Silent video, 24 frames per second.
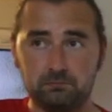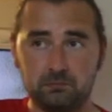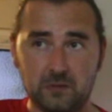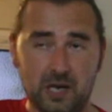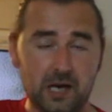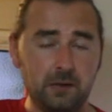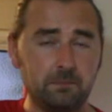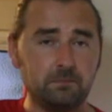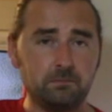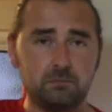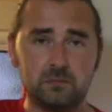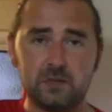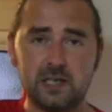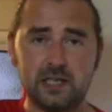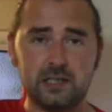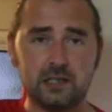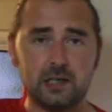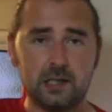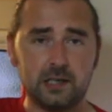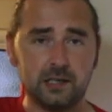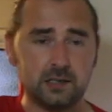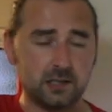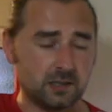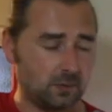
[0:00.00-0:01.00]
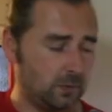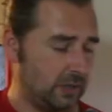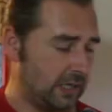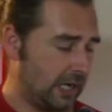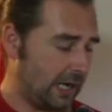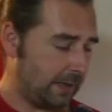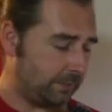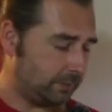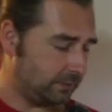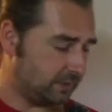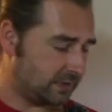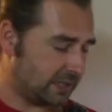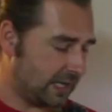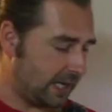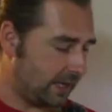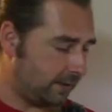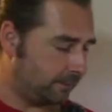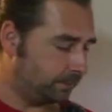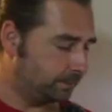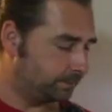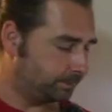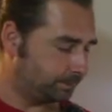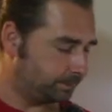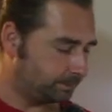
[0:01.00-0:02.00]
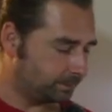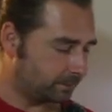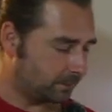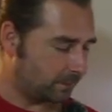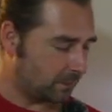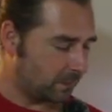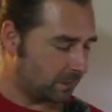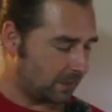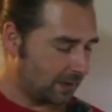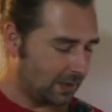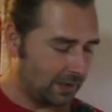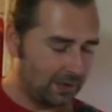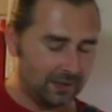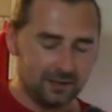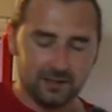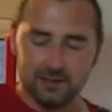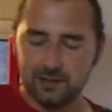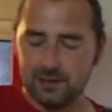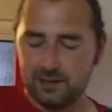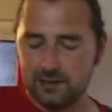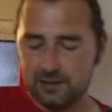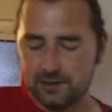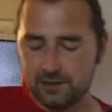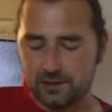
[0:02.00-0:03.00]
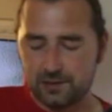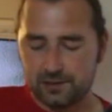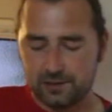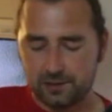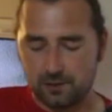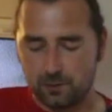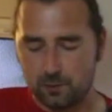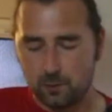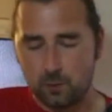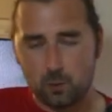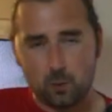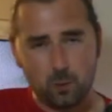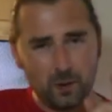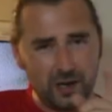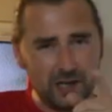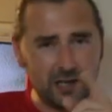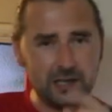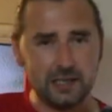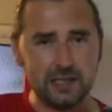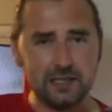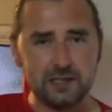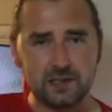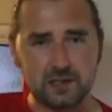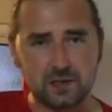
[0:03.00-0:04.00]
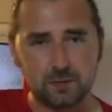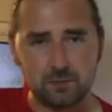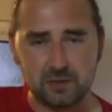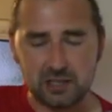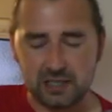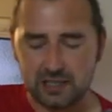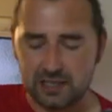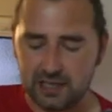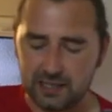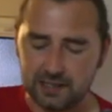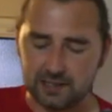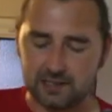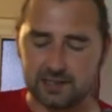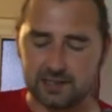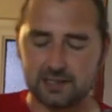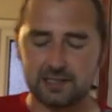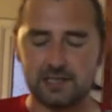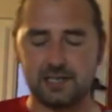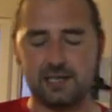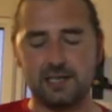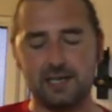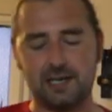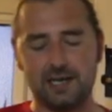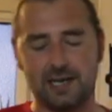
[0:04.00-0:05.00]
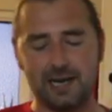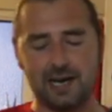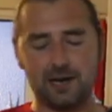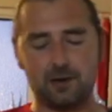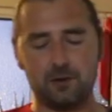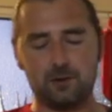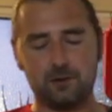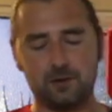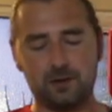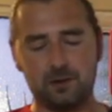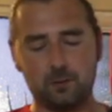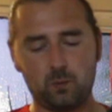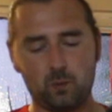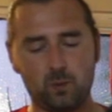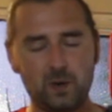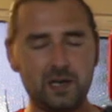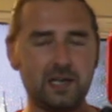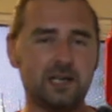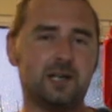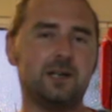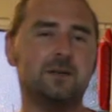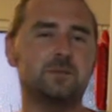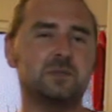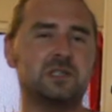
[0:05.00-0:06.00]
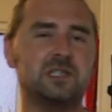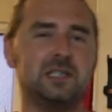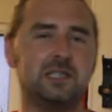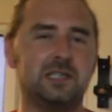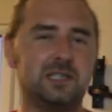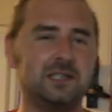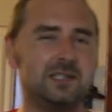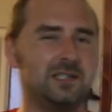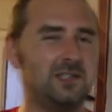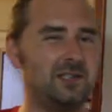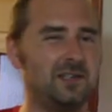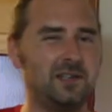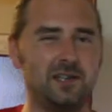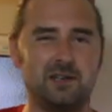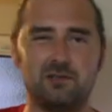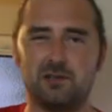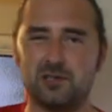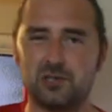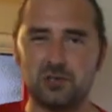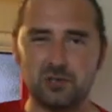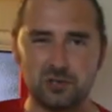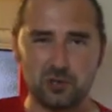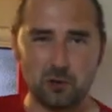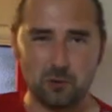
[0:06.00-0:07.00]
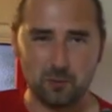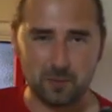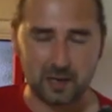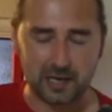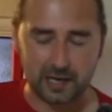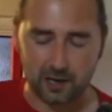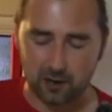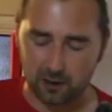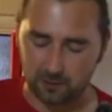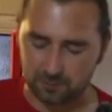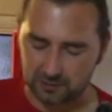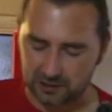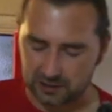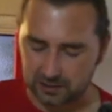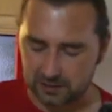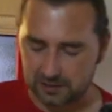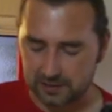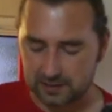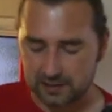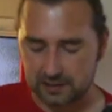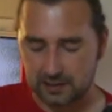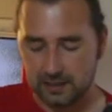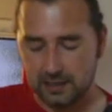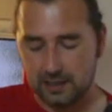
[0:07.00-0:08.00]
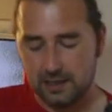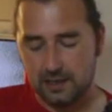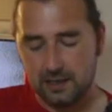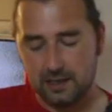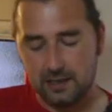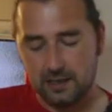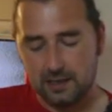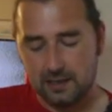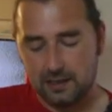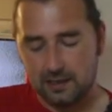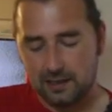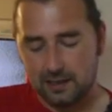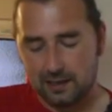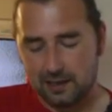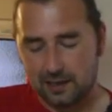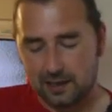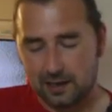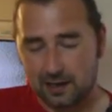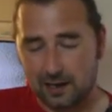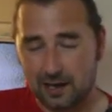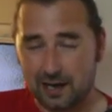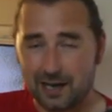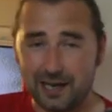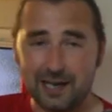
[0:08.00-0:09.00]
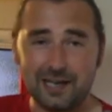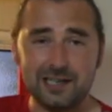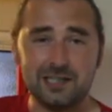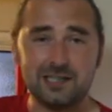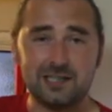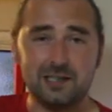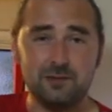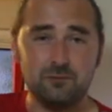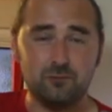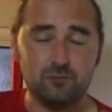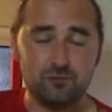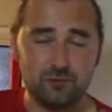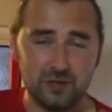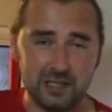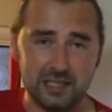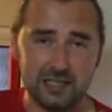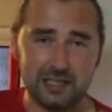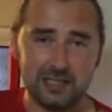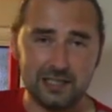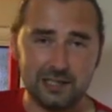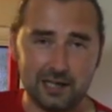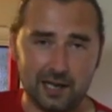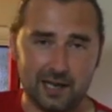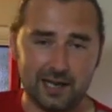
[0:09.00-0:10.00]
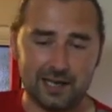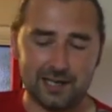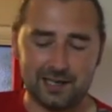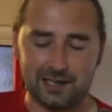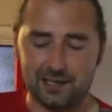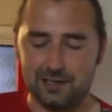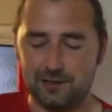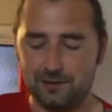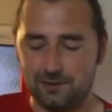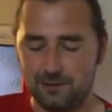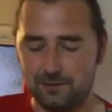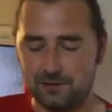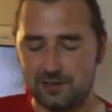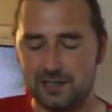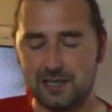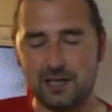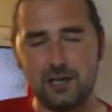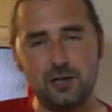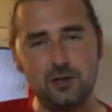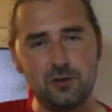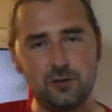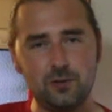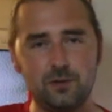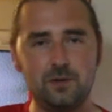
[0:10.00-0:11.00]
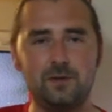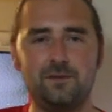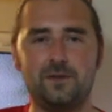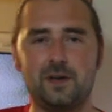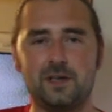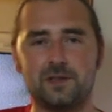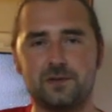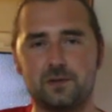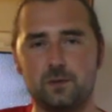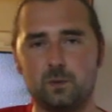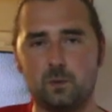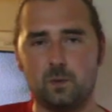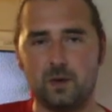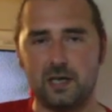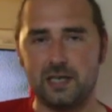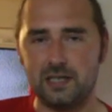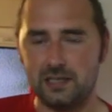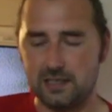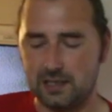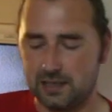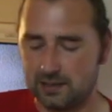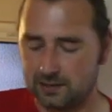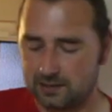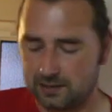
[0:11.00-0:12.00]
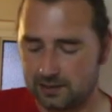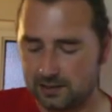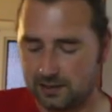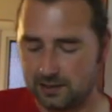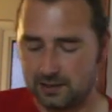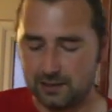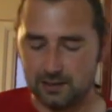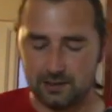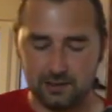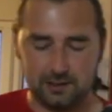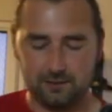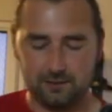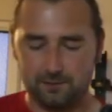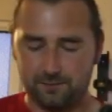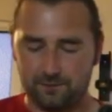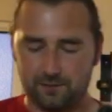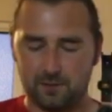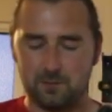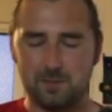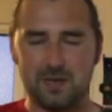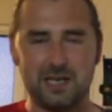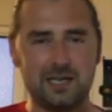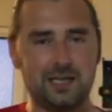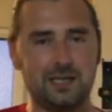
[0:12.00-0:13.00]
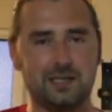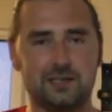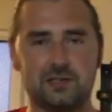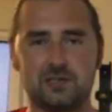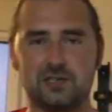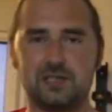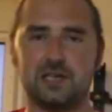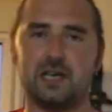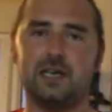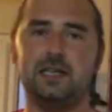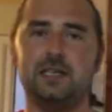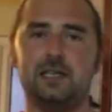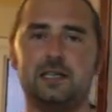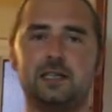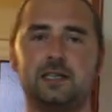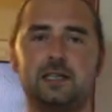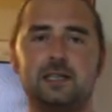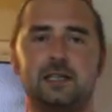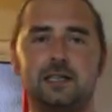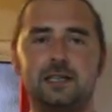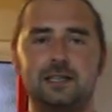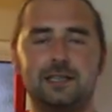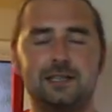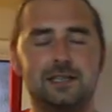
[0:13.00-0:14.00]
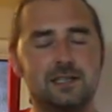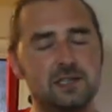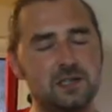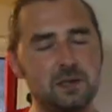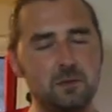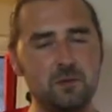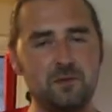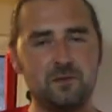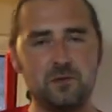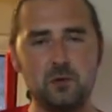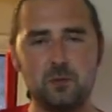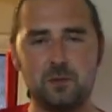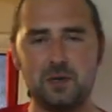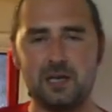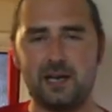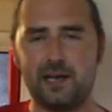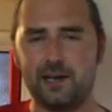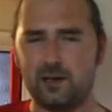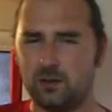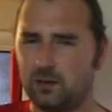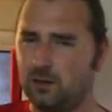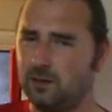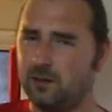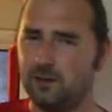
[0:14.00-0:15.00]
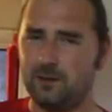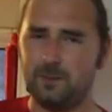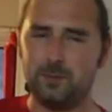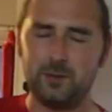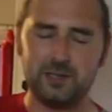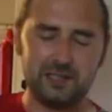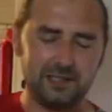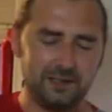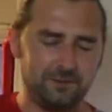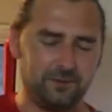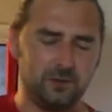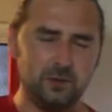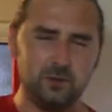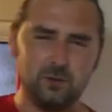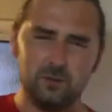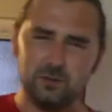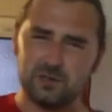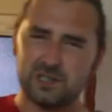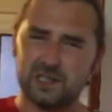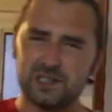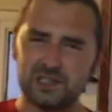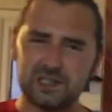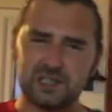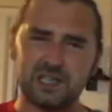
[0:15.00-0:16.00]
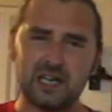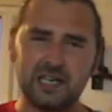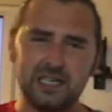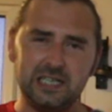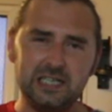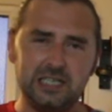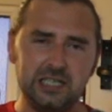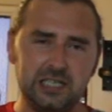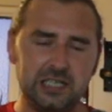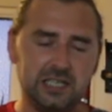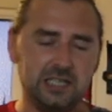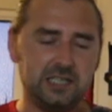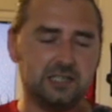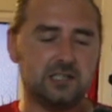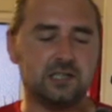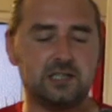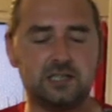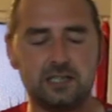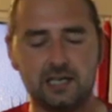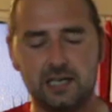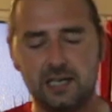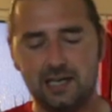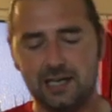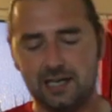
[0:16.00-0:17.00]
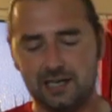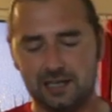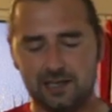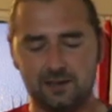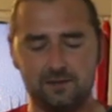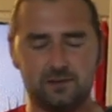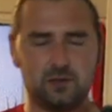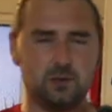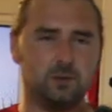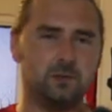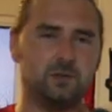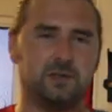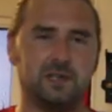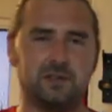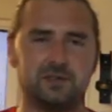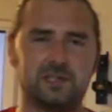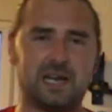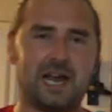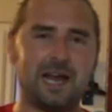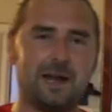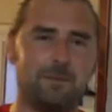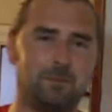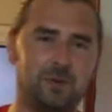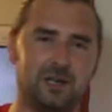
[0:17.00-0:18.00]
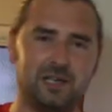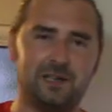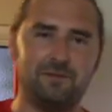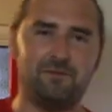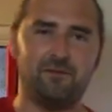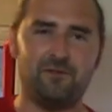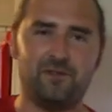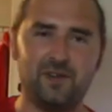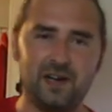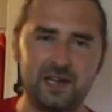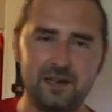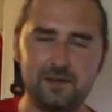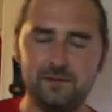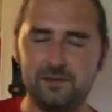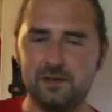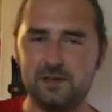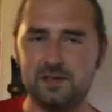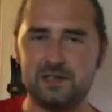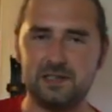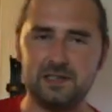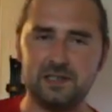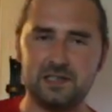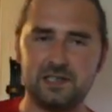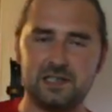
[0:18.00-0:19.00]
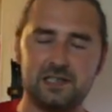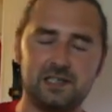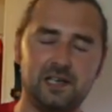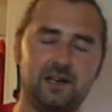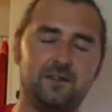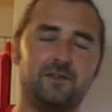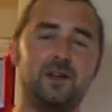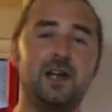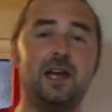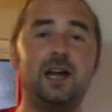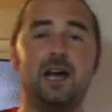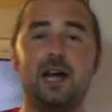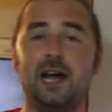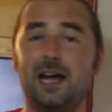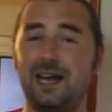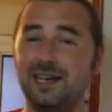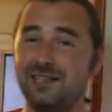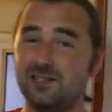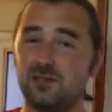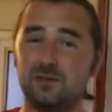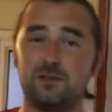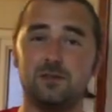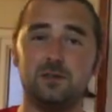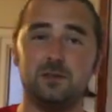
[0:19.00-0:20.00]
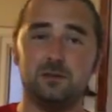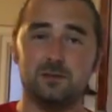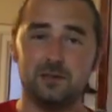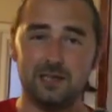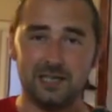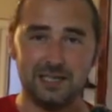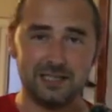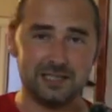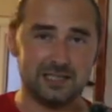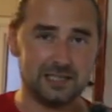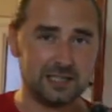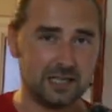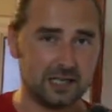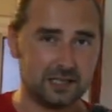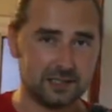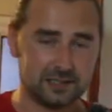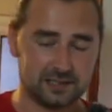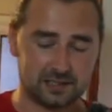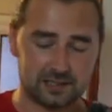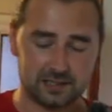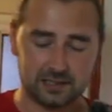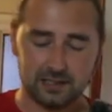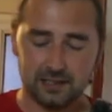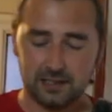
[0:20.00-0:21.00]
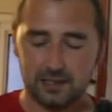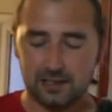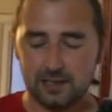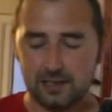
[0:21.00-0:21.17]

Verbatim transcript: Yeah, tastes like sweet apples now. So we're going to need some yeast. Now, when it comes to yeast, there are so many options. I actually really like using universal wine yeast for making cider. Some of you will be like, oh, but if you use a cider yeast, it gives you all those appley flavors and stuff. And it's true, it does.